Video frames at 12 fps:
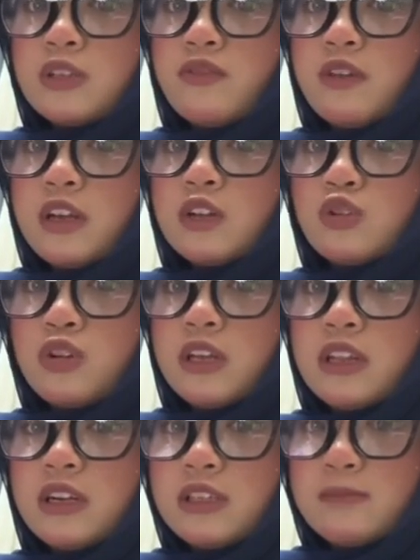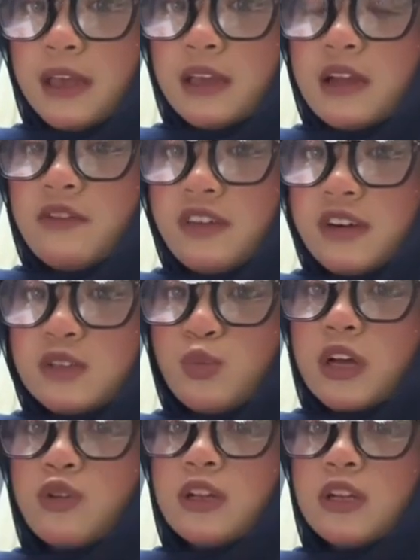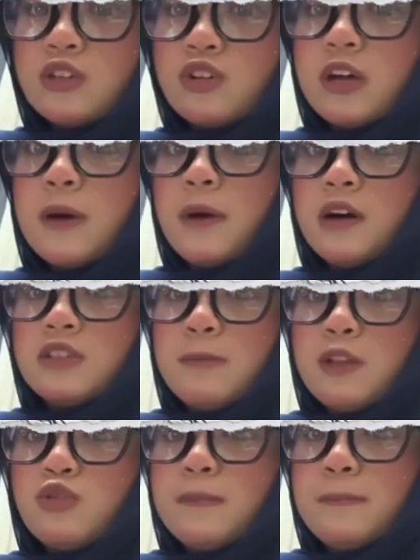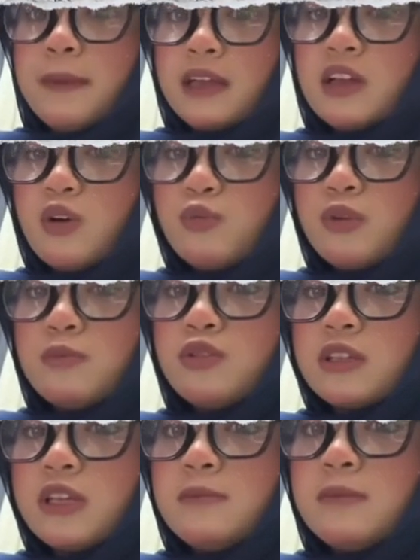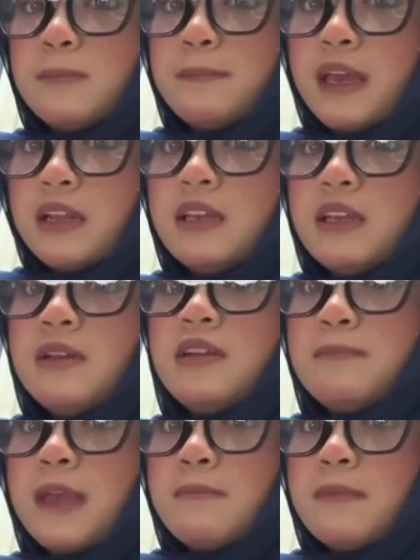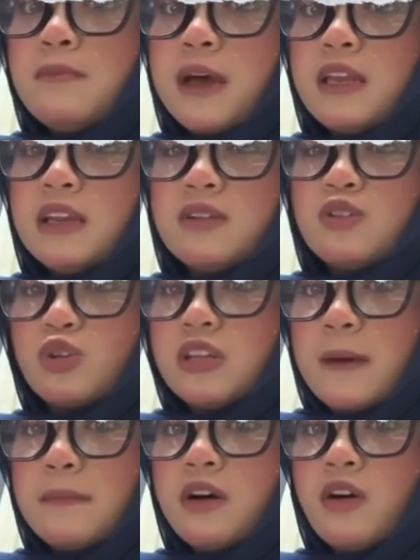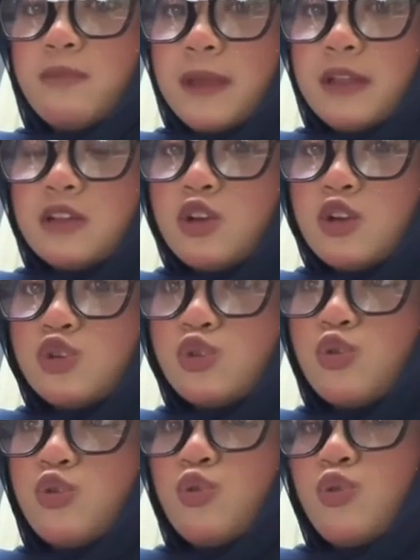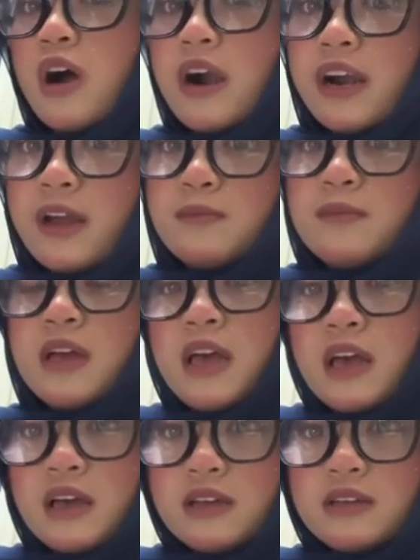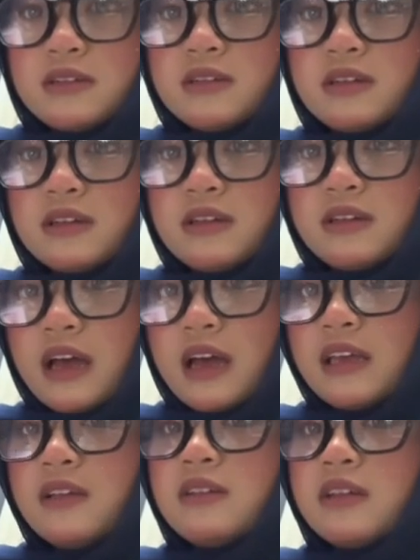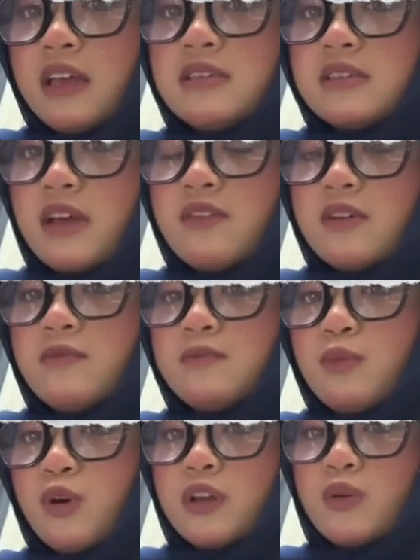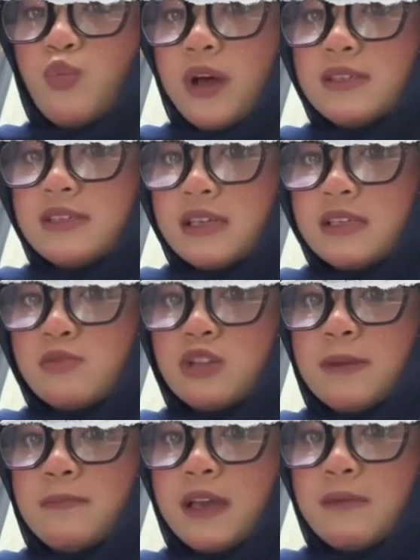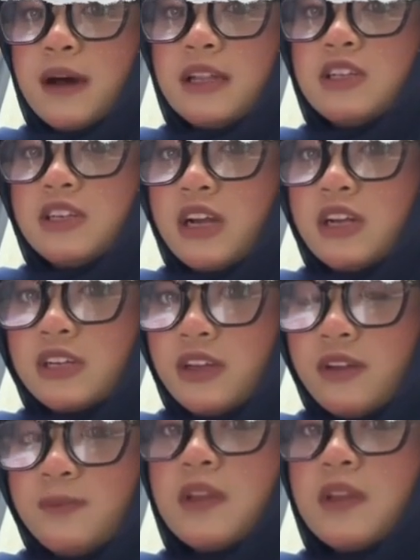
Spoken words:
to find the total interest paid. First, we calculate the total amounts repaid to the bank. We multiply the daily repayment by the total number of payment. So, RM 987.16 multiplied by 300 giving